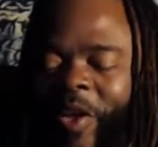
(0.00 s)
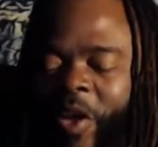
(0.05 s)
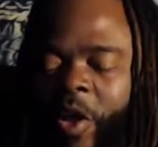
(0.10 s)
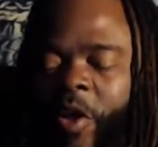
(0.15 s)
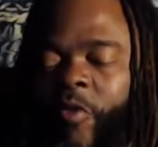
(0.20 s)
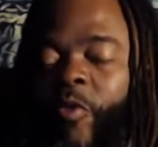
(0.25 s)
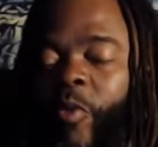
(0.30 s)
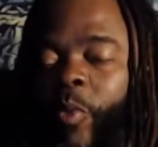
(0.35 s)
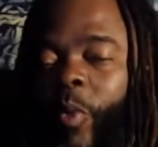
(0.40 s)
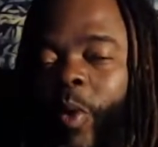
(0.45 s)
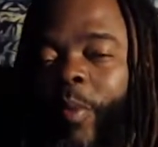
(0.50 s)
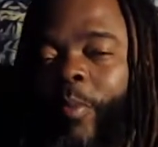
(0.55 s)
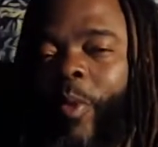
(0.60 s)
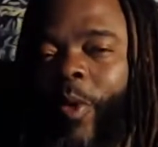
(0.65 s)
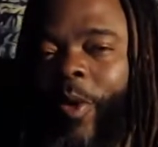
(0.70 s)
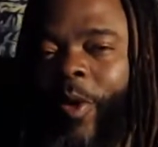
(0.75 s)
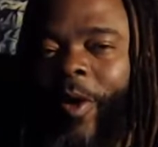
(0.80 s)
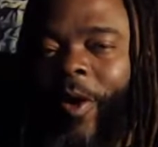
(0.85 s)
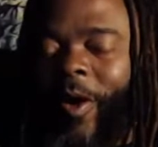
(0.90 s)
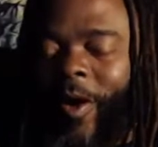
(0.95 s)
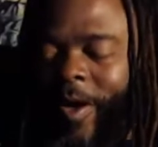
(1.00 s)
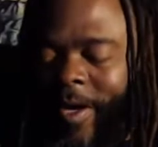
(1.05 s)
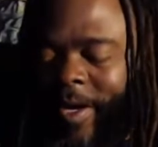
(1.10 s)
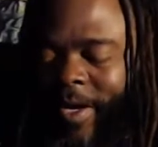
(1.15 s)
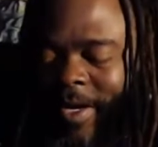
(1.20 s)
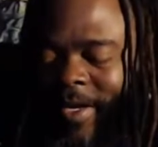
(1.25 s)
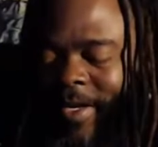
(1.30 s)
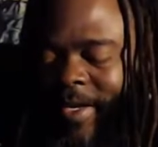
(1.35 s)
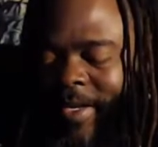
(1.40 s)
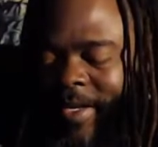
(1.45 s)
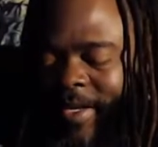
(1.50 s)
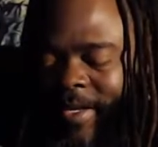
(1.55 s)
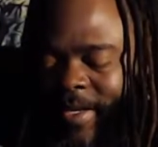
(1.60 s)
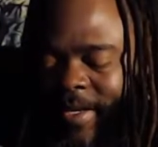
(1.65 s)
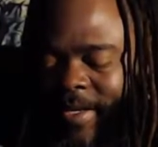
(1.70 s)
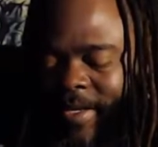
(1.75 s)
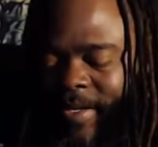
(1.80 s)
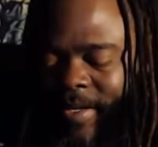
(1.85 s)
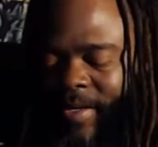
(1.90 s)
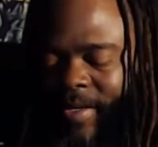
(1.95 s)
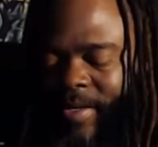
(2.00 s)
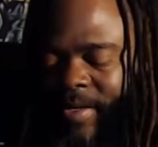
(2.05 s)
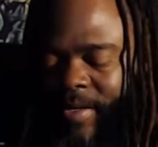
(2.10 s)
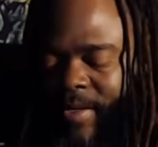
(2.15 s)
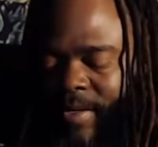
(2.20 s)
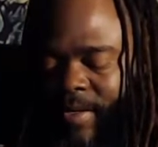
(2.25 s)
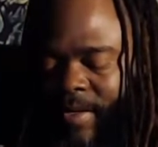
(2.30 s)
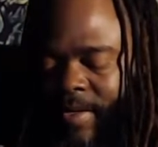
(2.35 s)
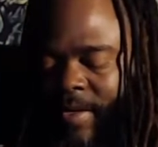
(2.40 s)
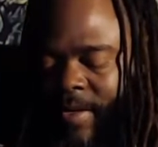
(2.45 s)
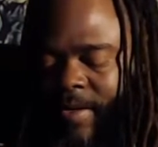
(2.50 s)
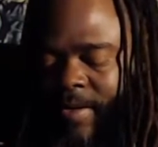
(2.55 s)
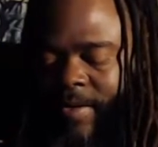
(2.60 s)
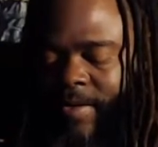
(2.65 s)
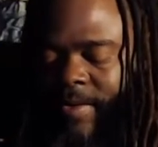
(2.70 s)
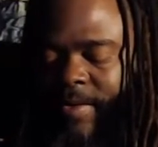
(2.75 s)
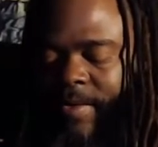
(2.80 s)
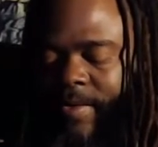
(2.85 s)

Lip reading: for one more card. Uh-oh.